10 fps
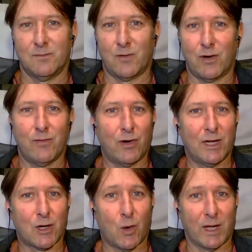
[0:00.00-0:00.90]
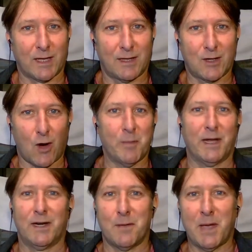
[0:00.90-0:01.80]
very, very quick
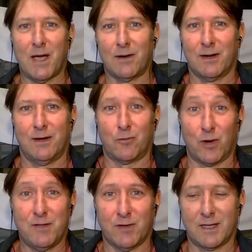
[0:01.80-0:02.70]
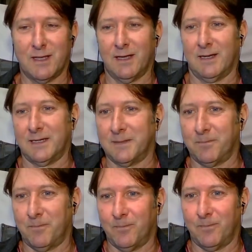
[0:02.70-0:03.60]
comment about reefing.
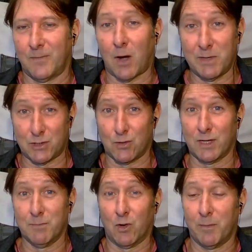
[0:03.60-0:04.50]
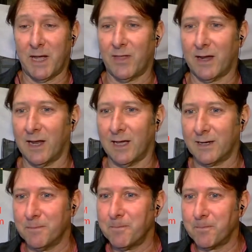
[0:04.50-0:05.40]
I'll be talking more about that
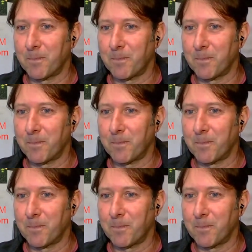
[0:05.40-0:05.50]
later.